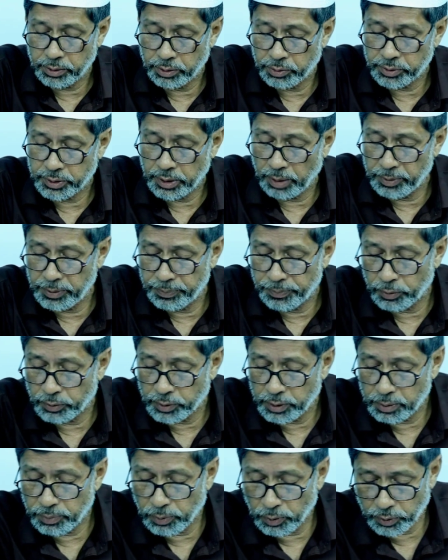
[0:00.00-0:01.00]
to some
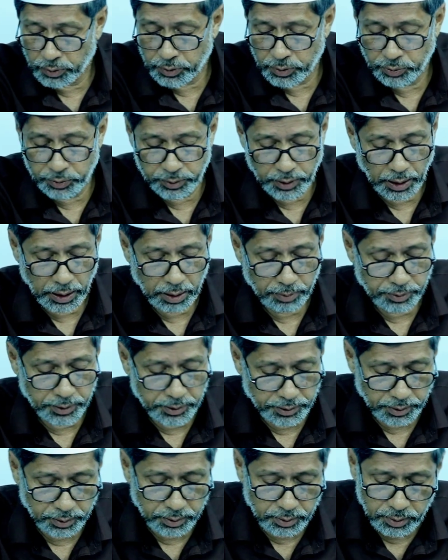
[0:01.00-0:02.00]
important books which I have
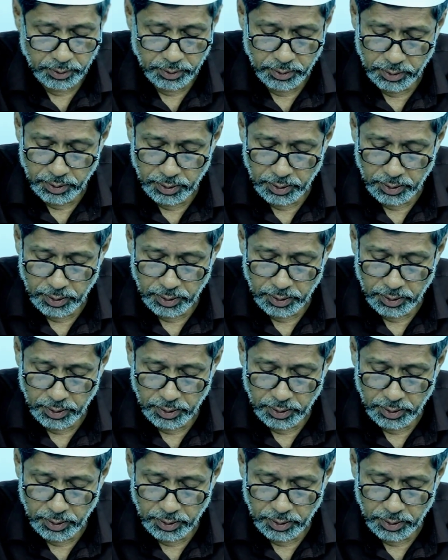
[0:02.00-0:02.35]
written.